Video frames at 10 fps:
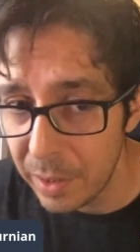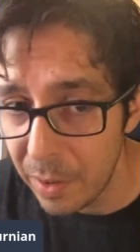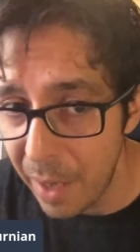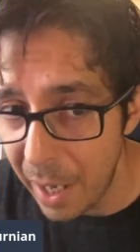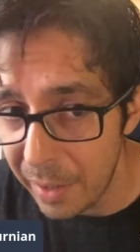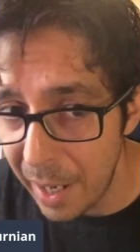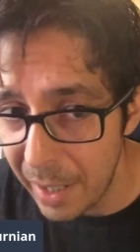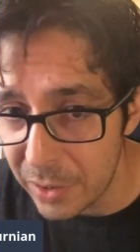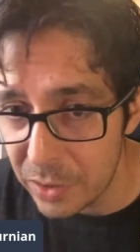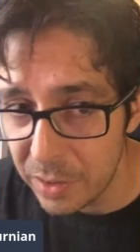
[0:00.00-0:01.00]
how to
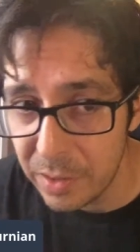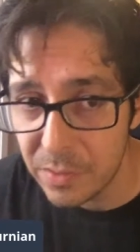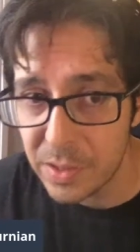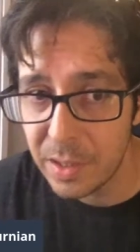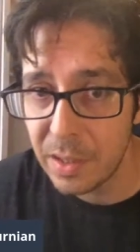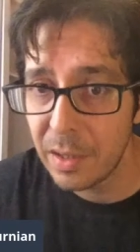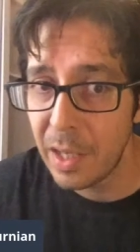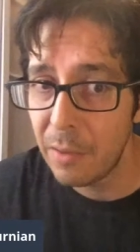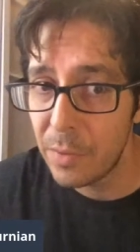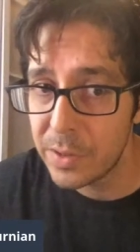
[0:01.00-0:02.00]
actually use it and like
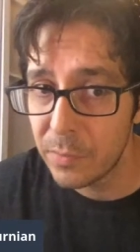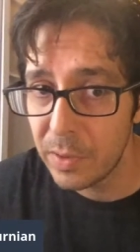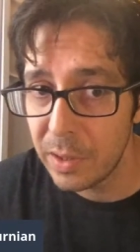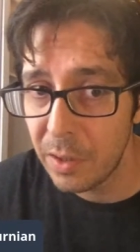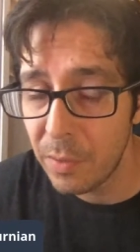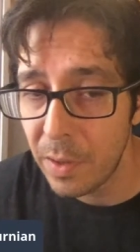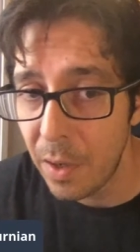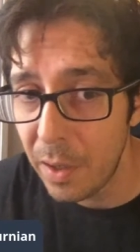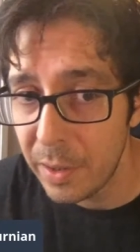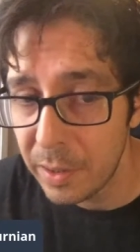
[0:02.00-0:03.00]
what's really going
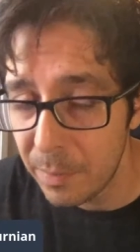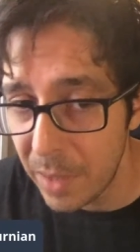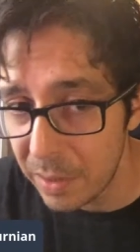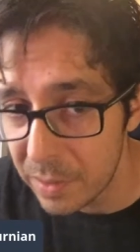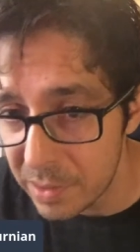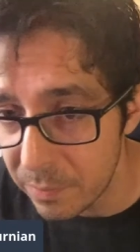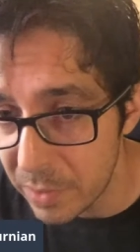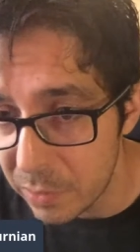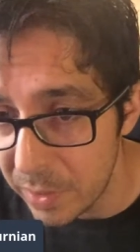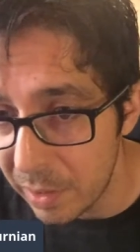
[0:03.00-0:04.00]
on and the methods in
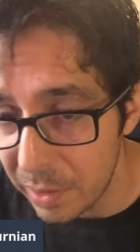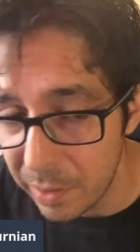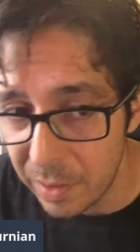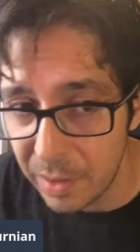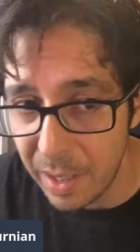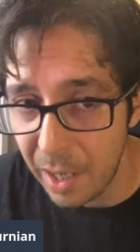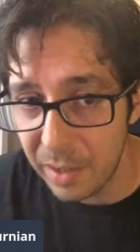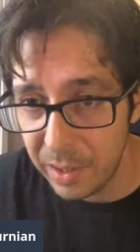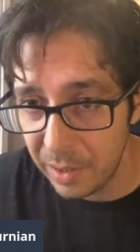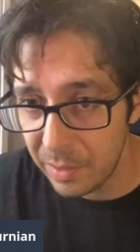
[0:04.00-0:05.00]
which we clear it and how to
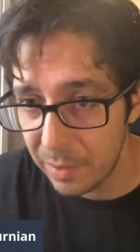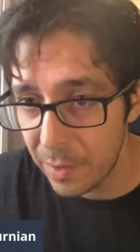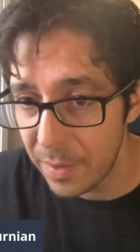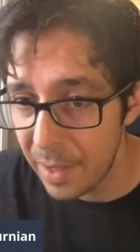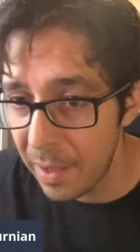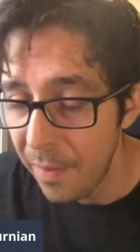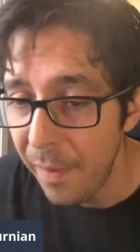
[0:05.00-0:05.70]
heal it and all that,